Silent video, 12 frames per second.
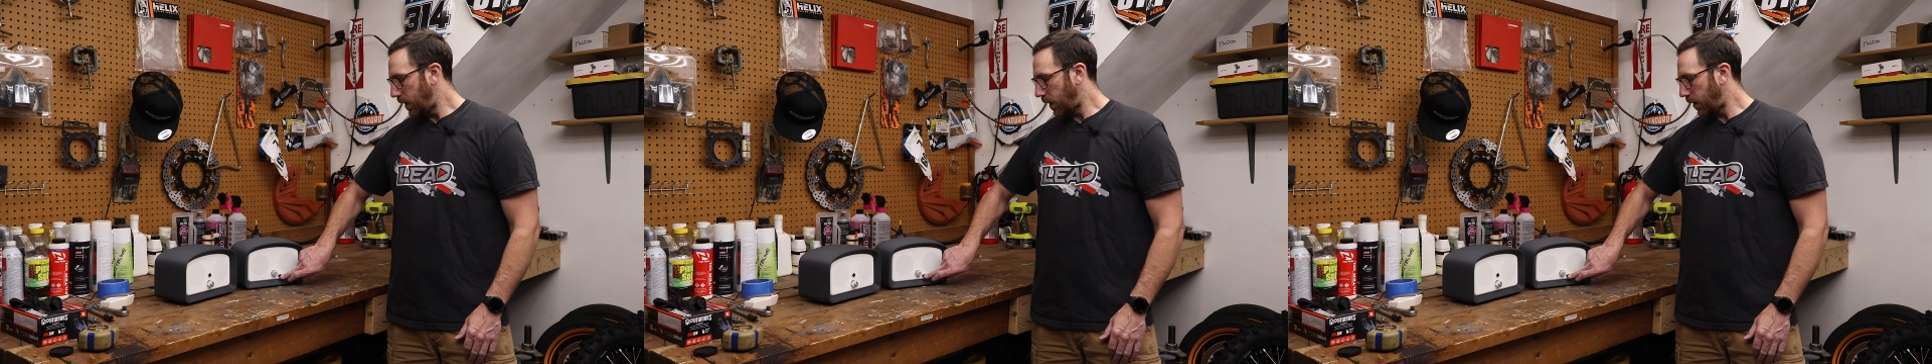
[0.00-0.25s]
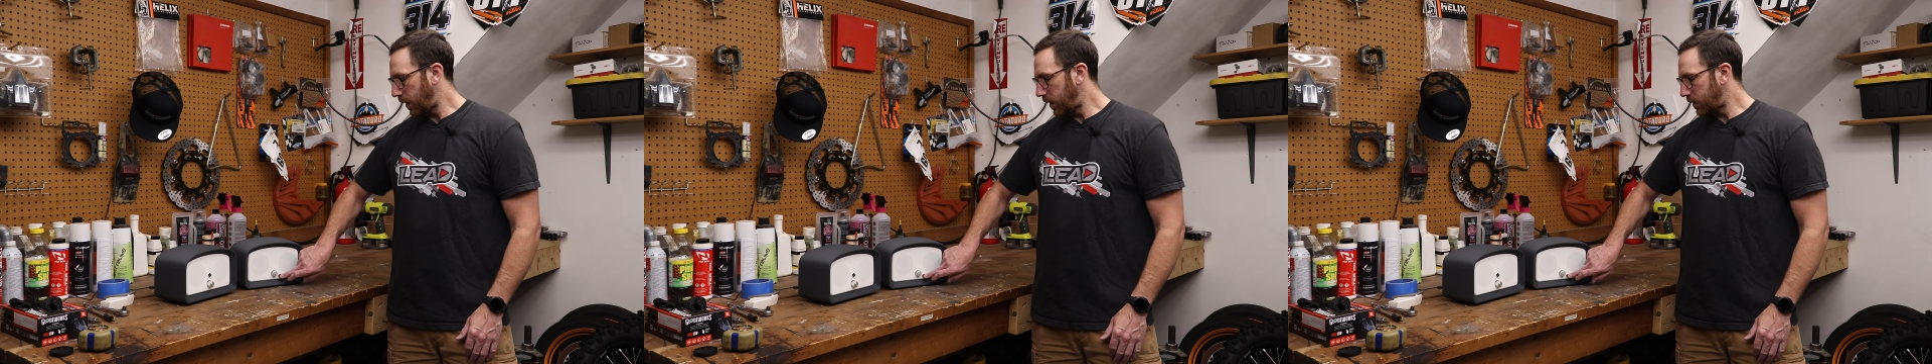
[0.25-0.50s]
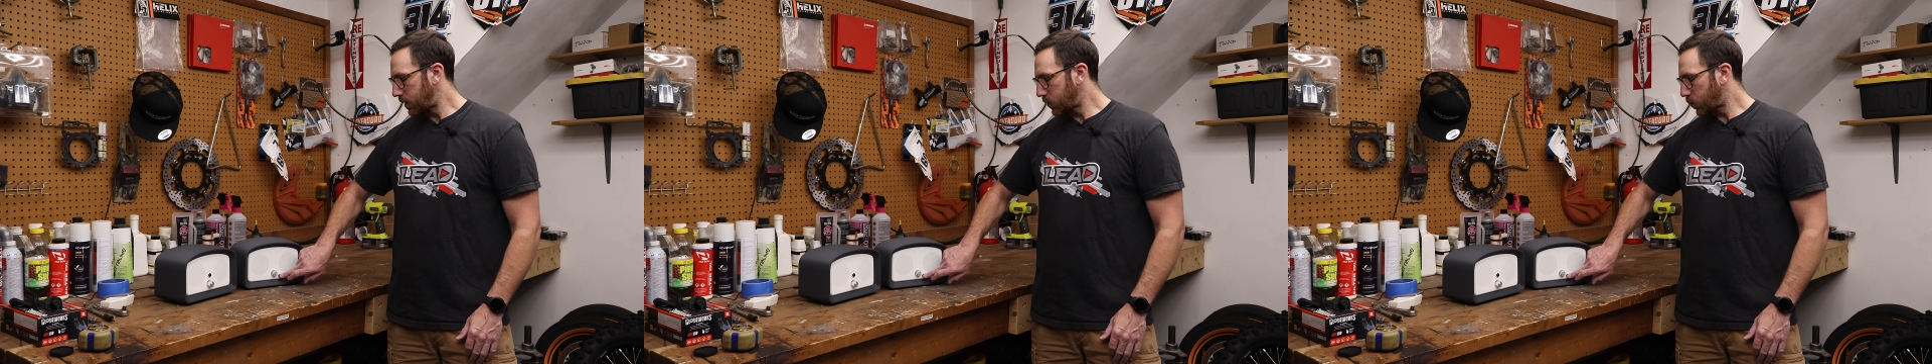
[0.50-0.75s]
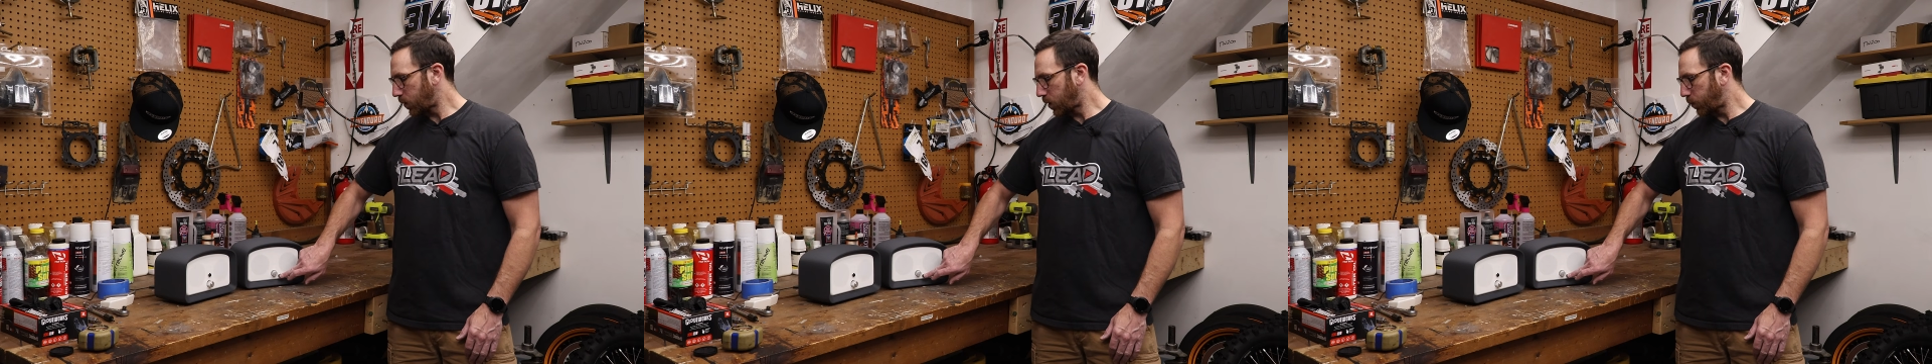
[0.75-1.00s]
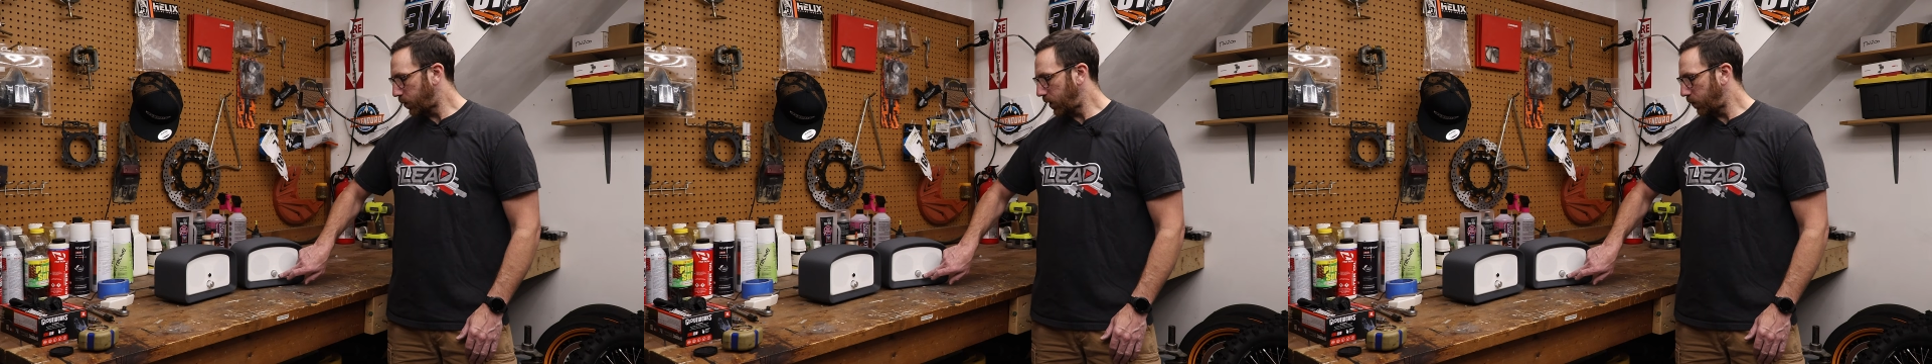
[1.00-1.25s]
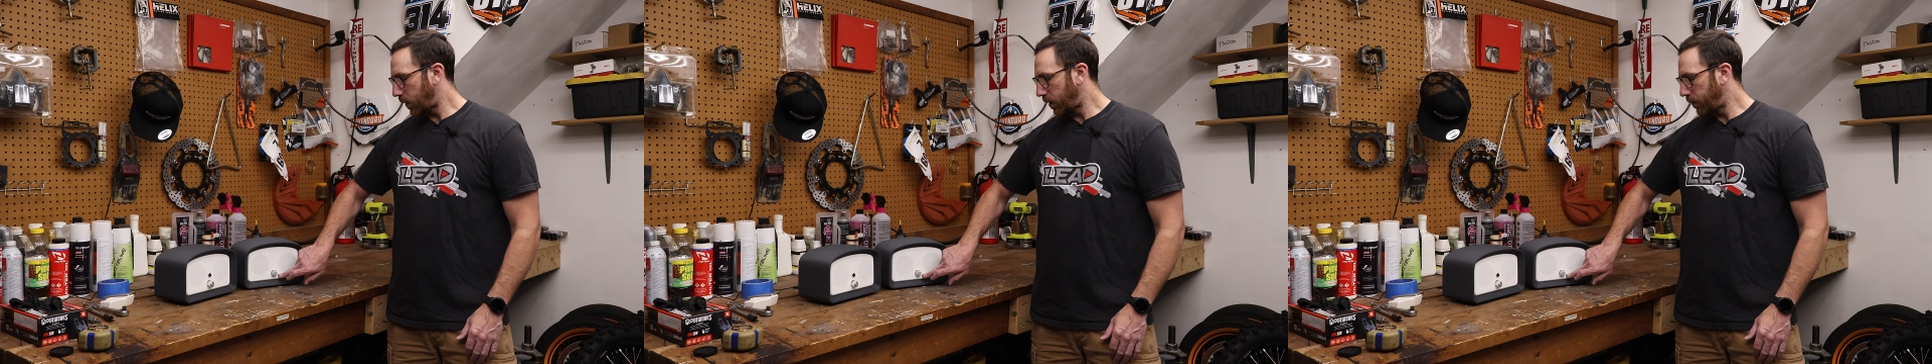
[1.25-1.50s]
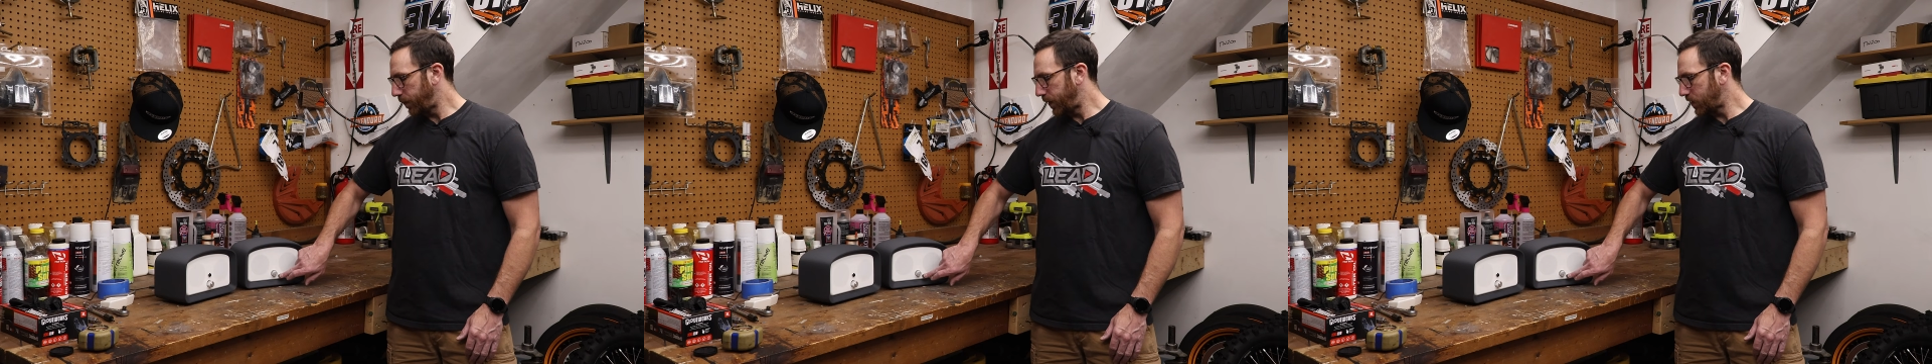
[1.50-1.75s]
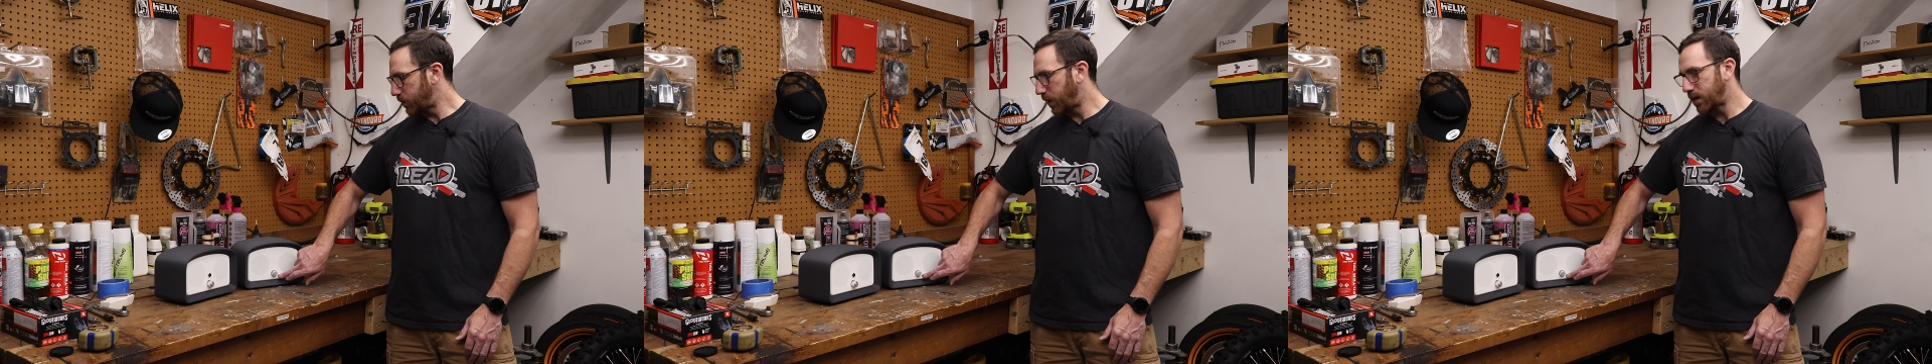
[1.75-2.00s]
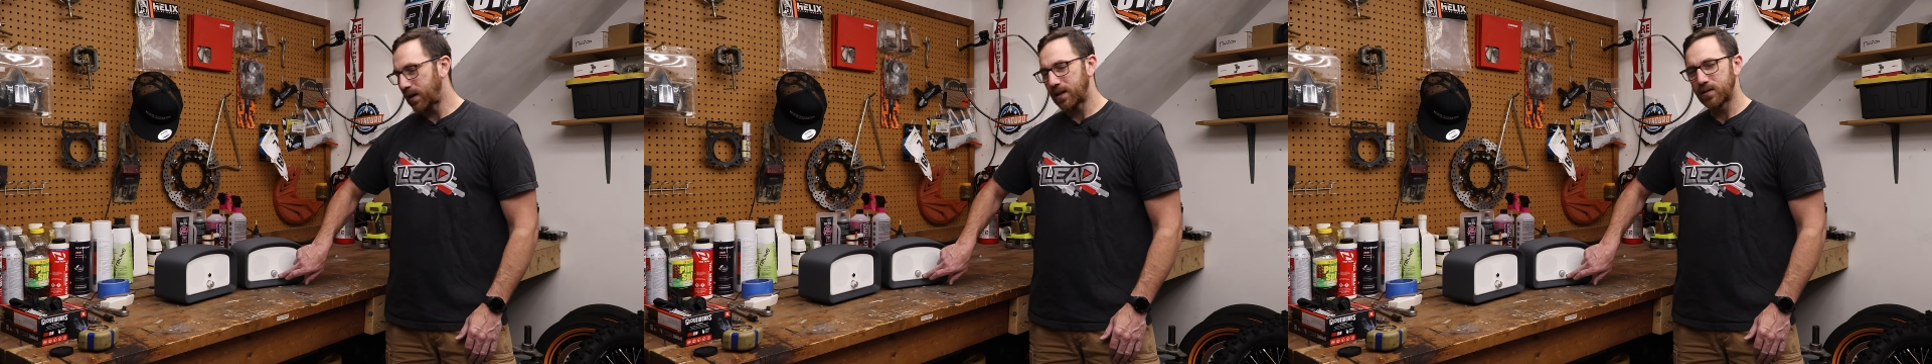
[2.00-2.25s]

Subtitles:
And it does work pretty well. This button